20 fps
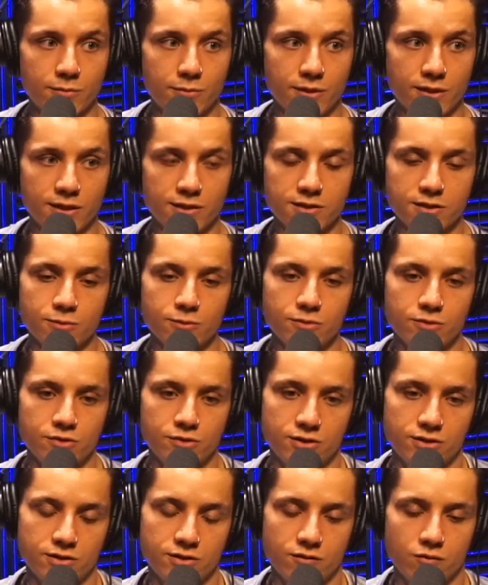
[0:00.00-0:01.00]
because it was
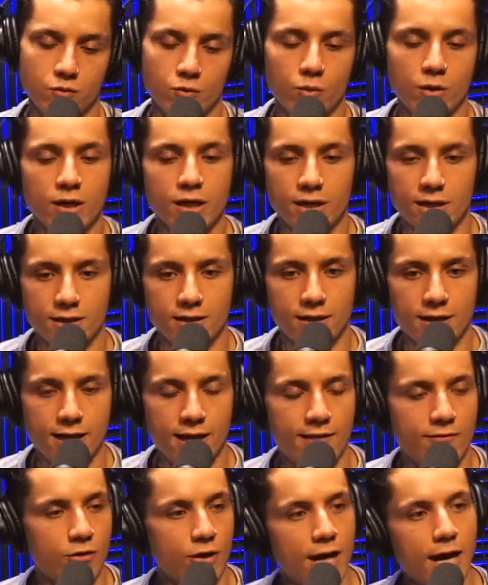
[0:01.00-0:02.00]
just of what
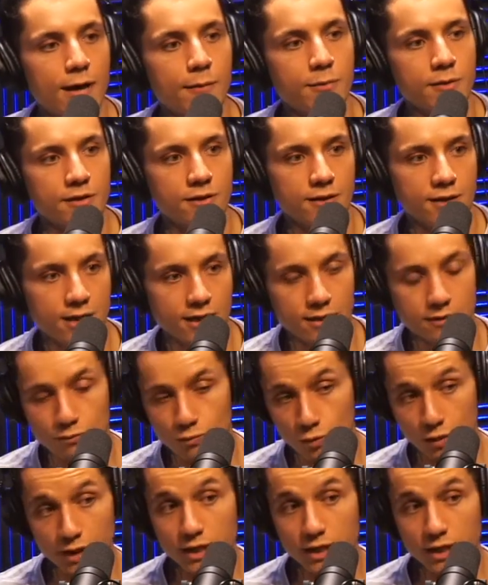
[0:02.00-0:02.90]
never happened and what